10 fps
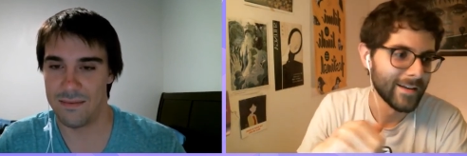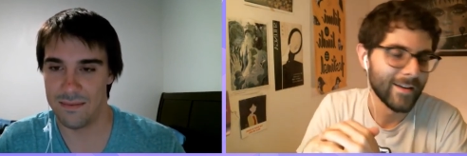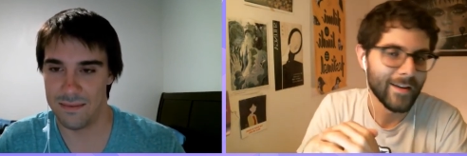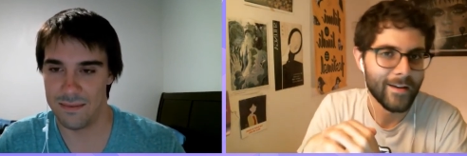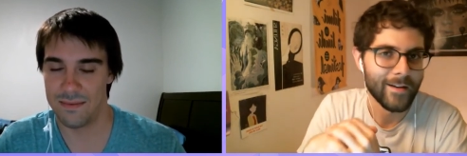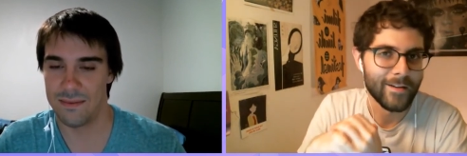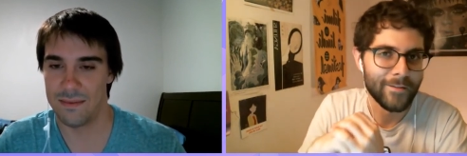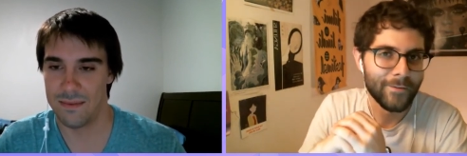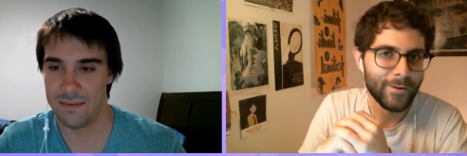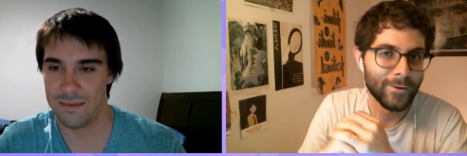
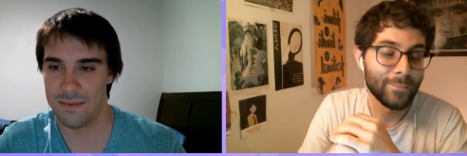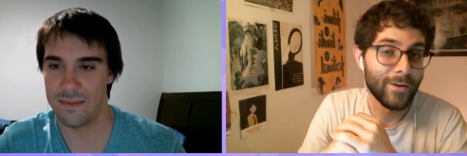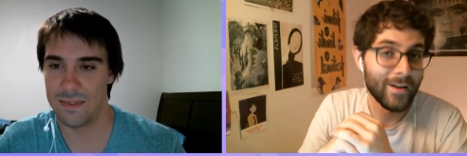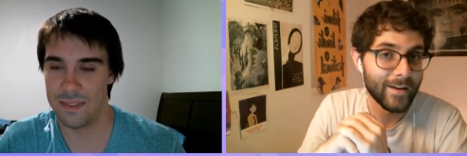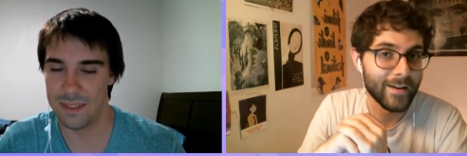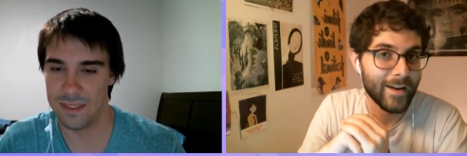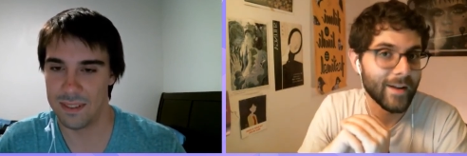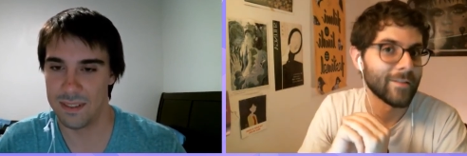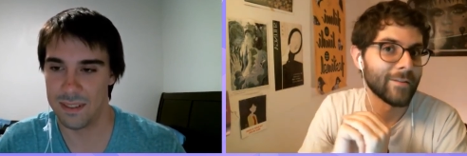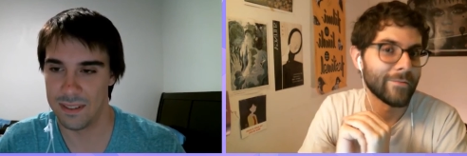Speaker 1: and follow Brian
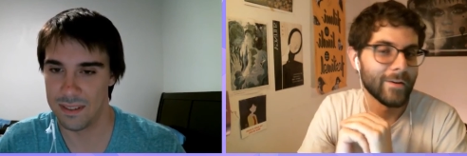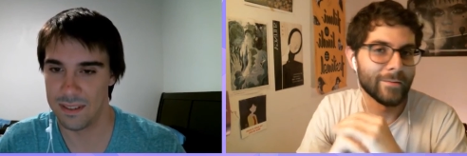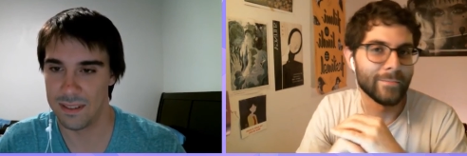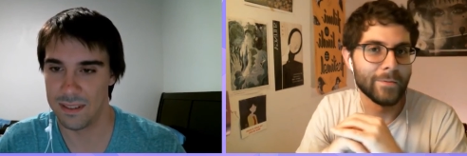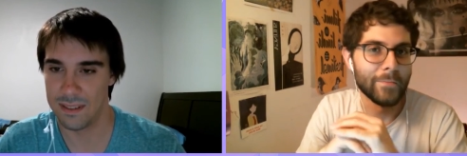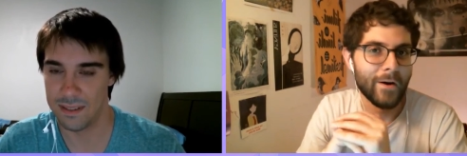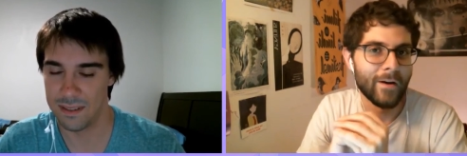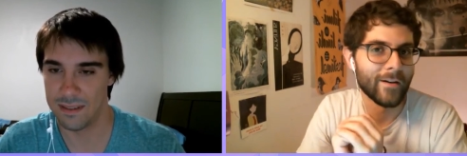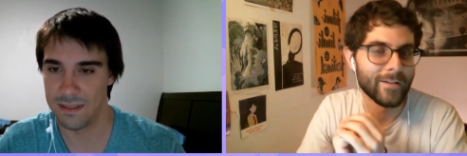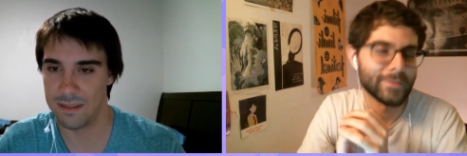at the Fake B M R,
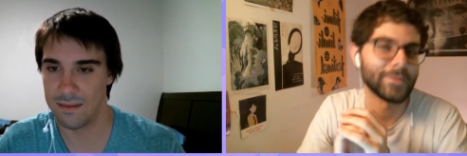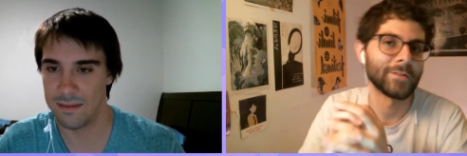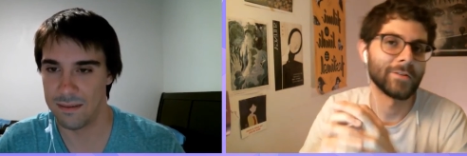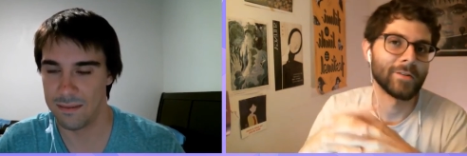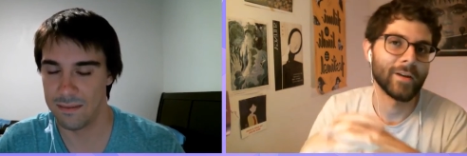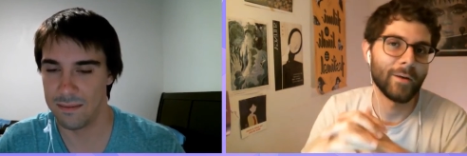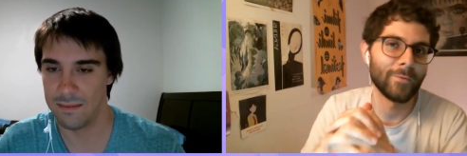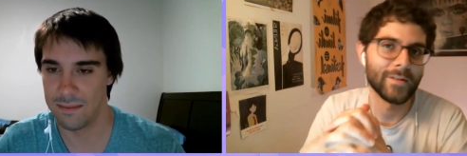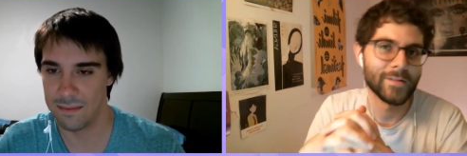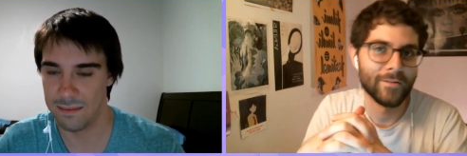and check to check out
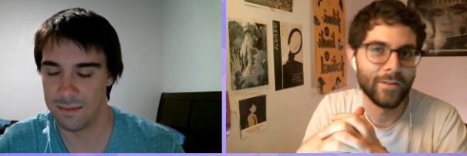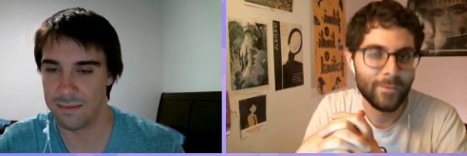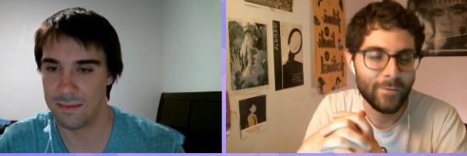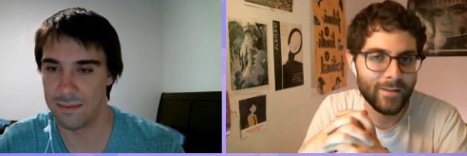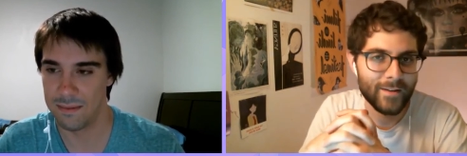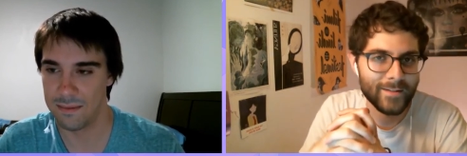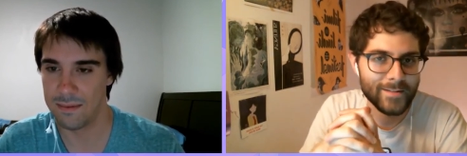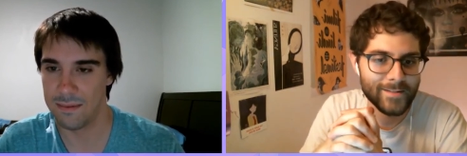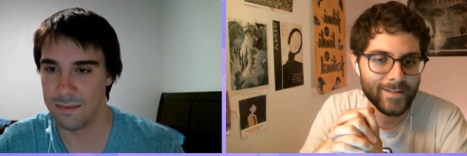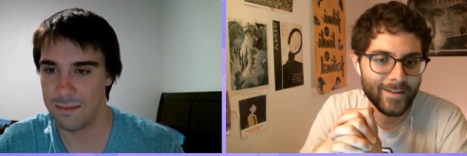what he's doing with
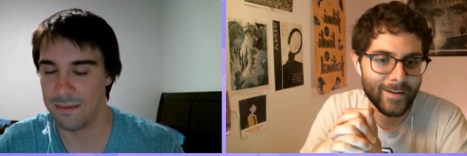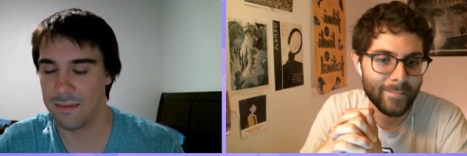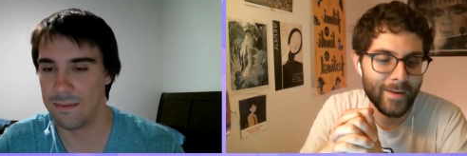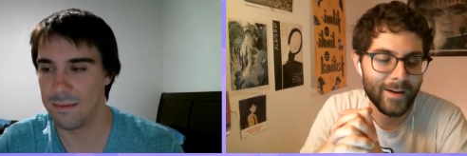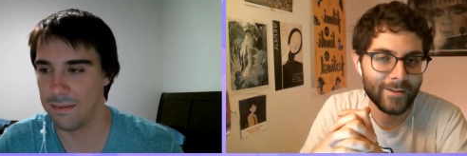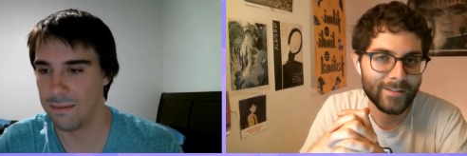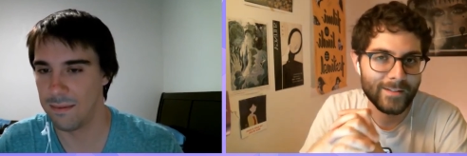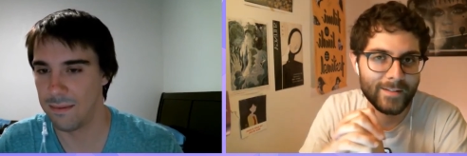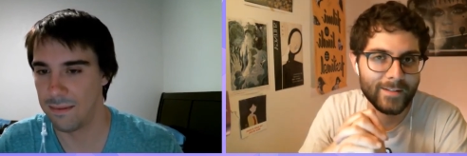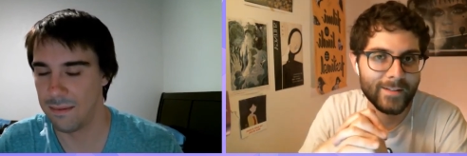his uh, minor
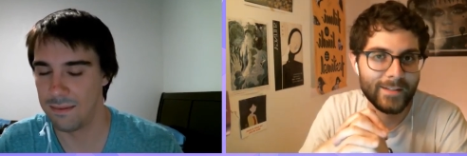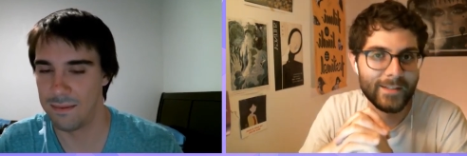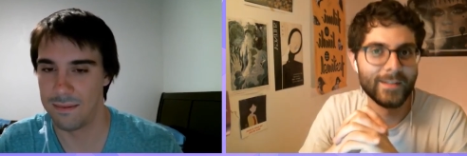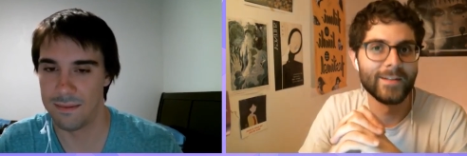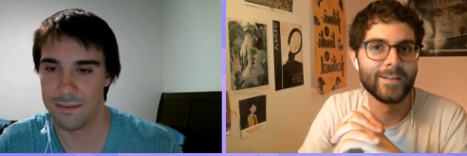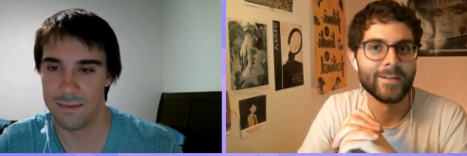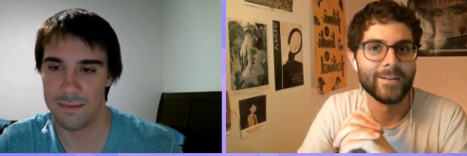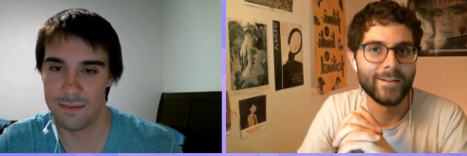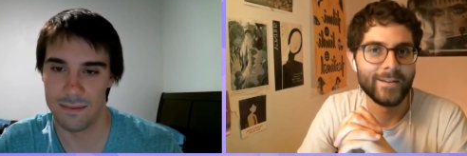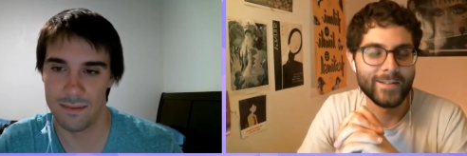league
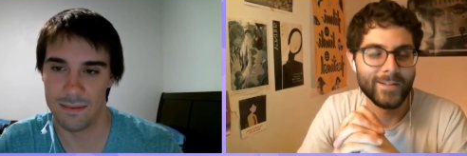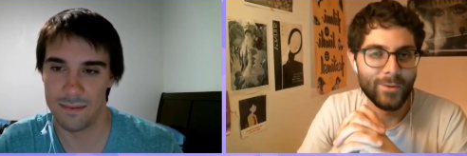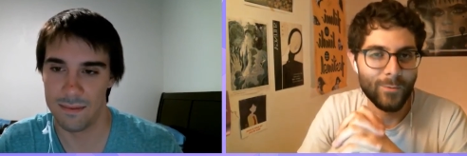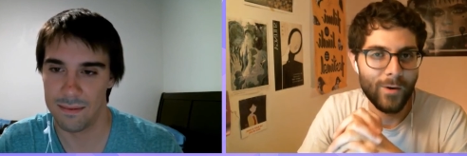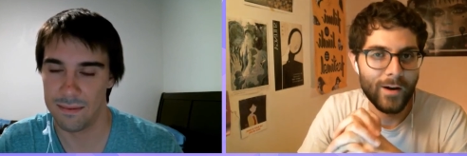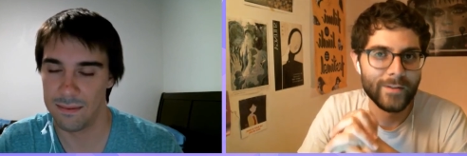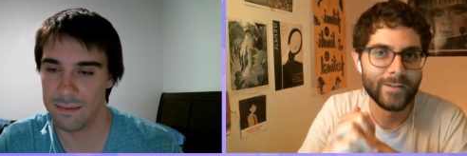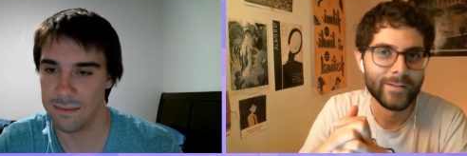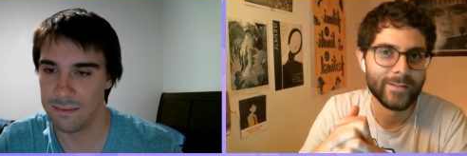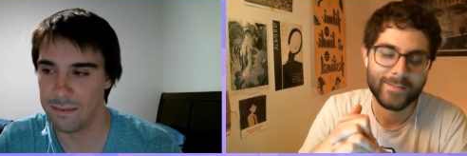uh,
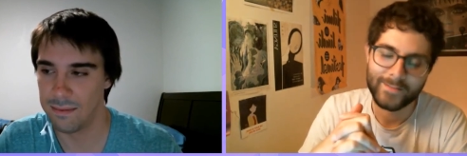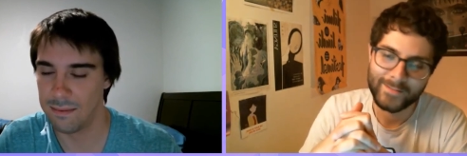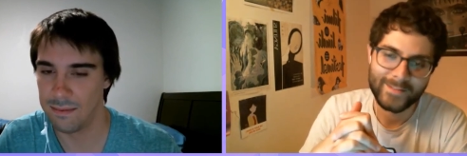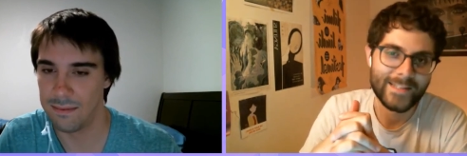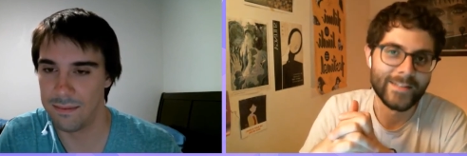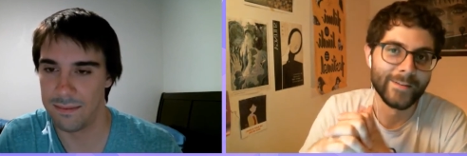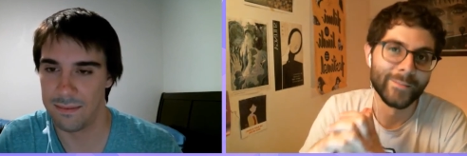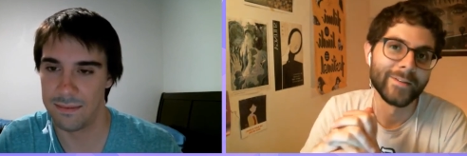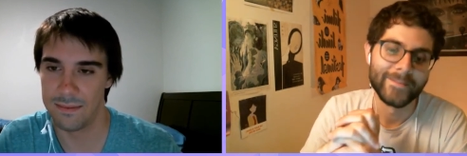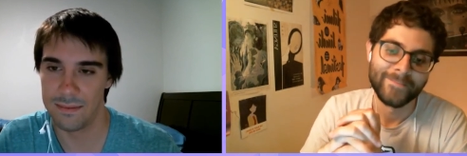Tijuana
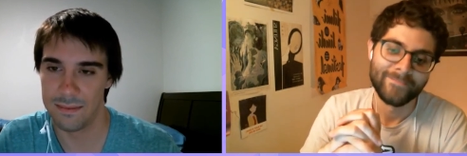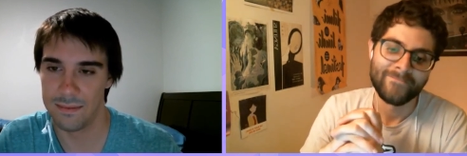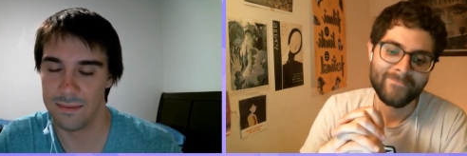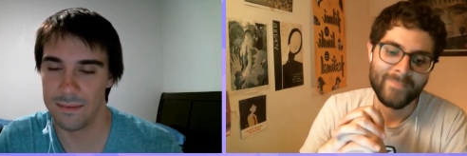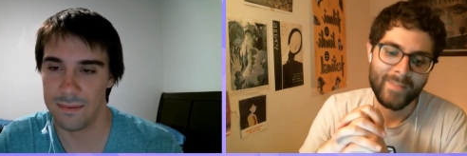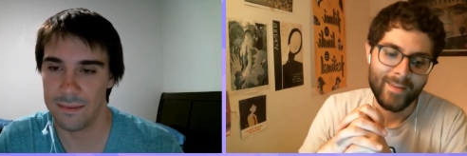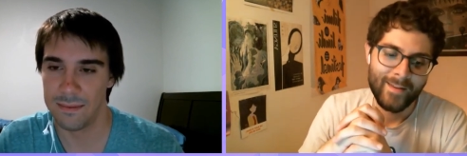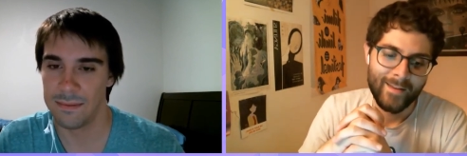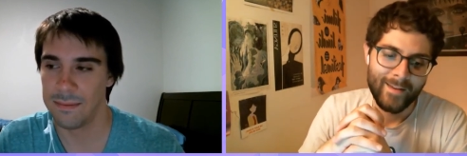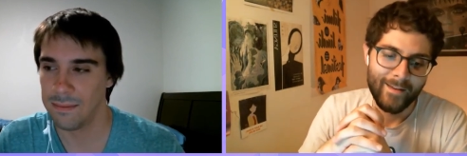team.
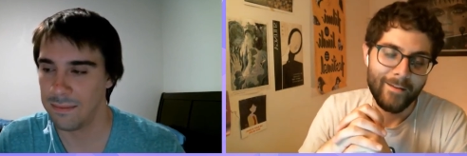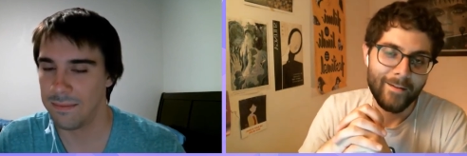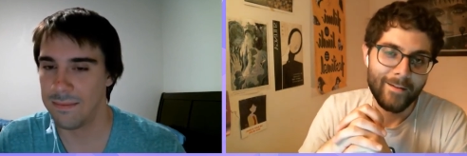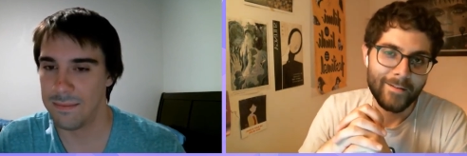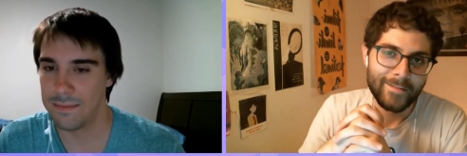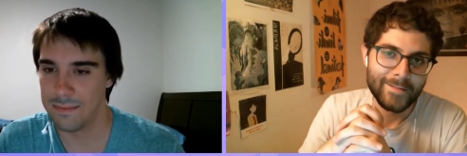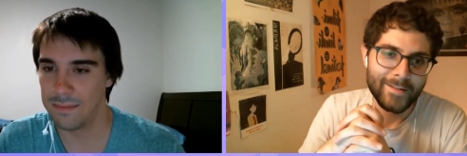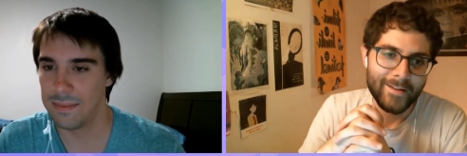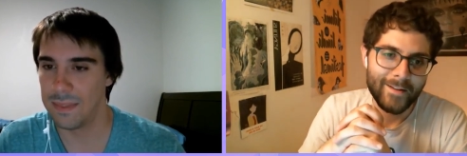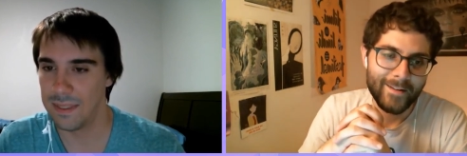And
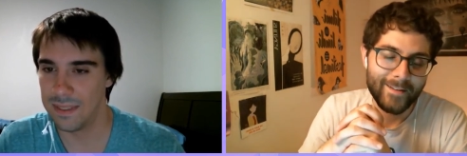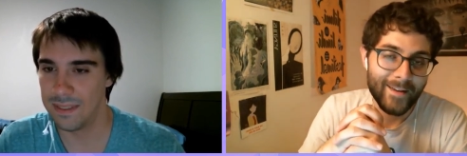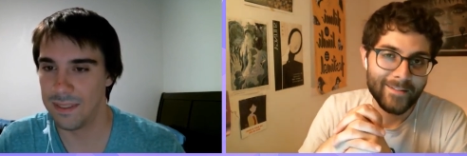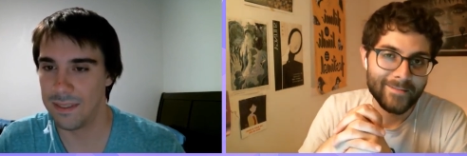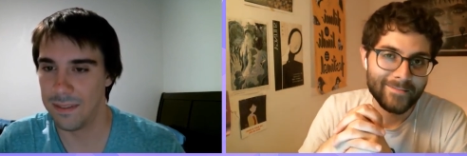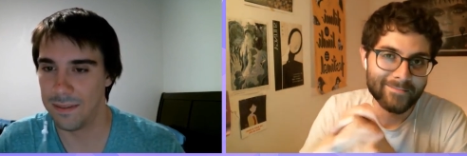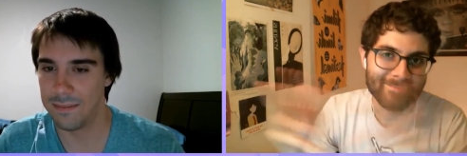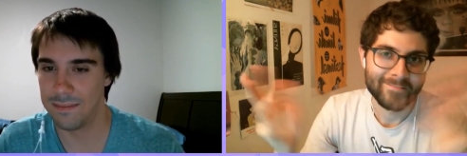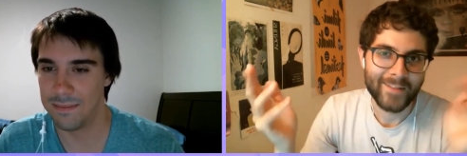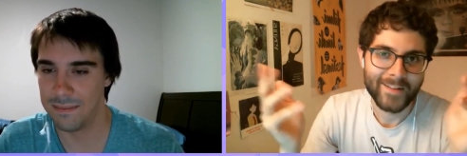uh, yeah,
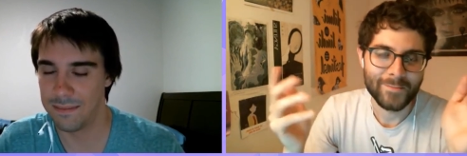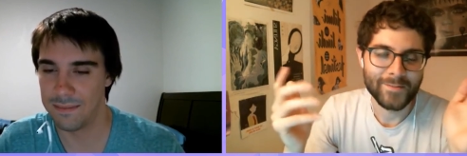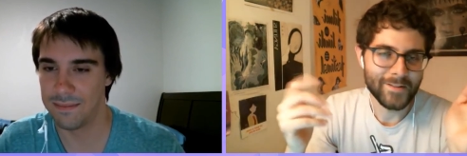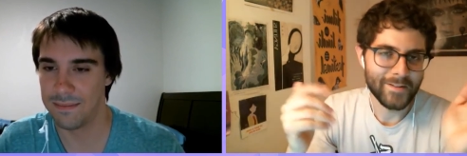I guess we'll see you